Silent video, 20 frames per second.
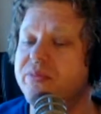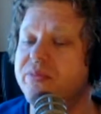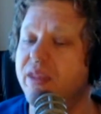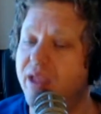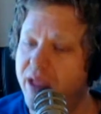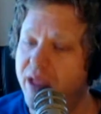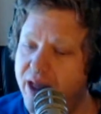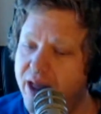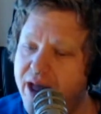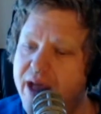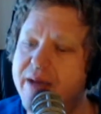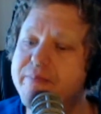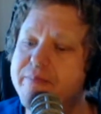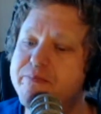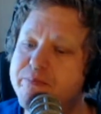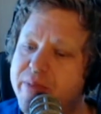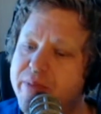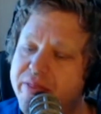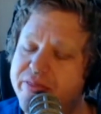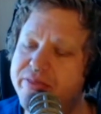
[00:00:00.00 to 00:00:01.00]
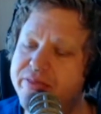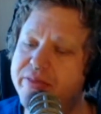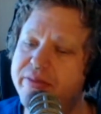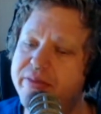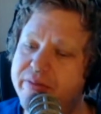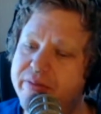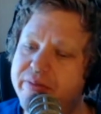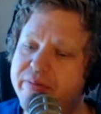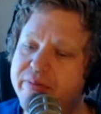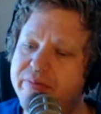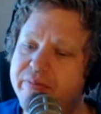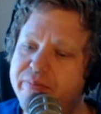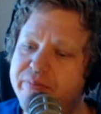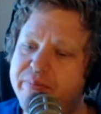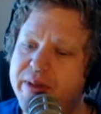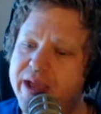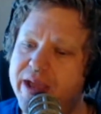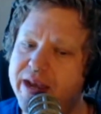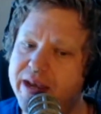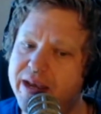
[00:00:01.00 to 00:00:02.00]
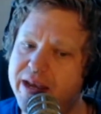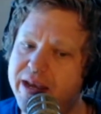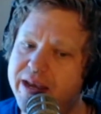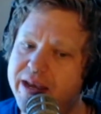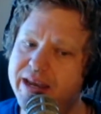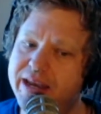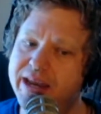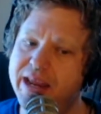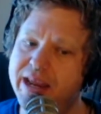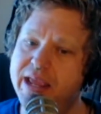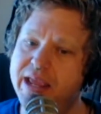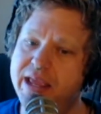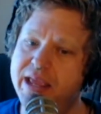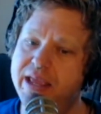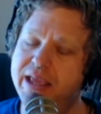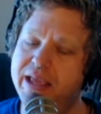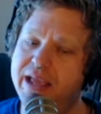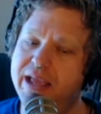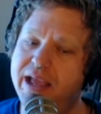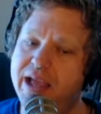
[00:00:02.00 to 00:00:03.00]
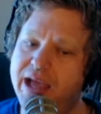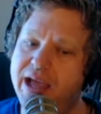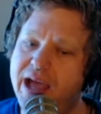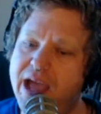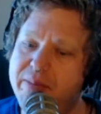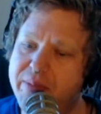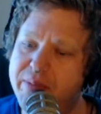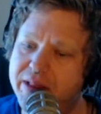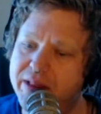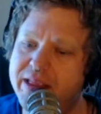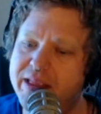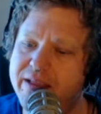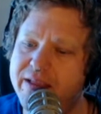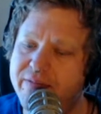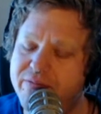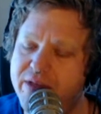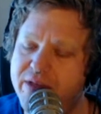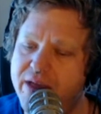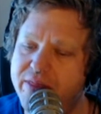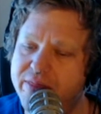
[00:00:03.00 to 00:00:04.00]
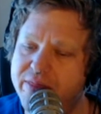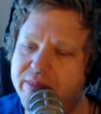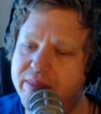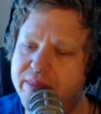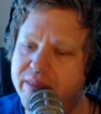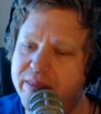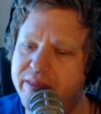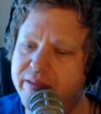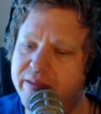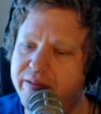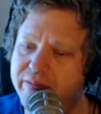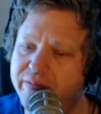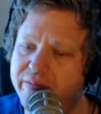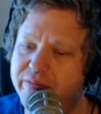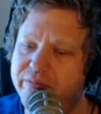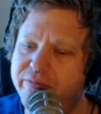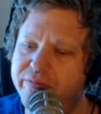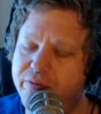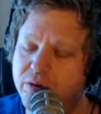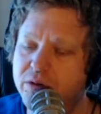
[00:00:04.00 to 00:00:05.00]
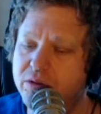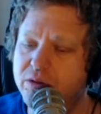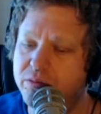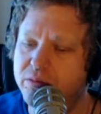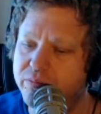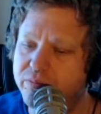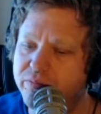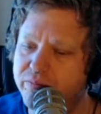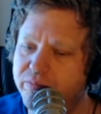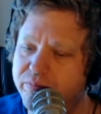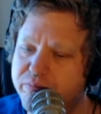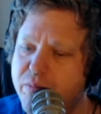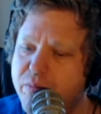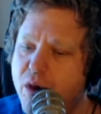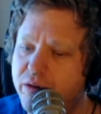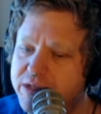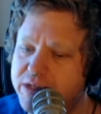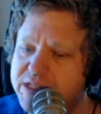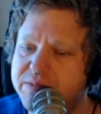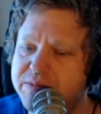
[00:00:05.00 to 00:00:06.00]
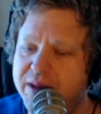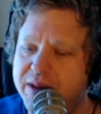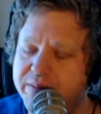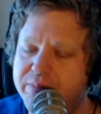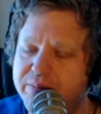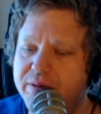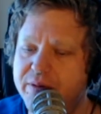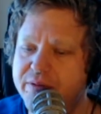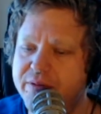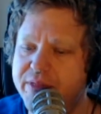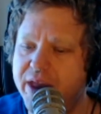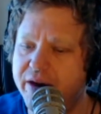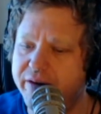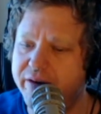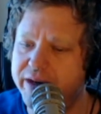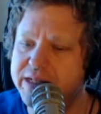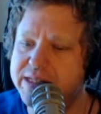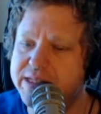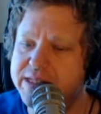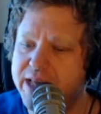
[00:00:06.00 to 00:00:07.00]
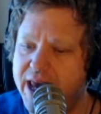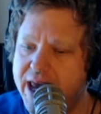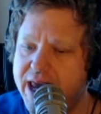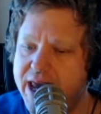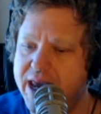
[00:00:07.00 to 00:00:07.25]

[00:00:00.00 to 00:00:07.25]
But I believe that for most people, there is a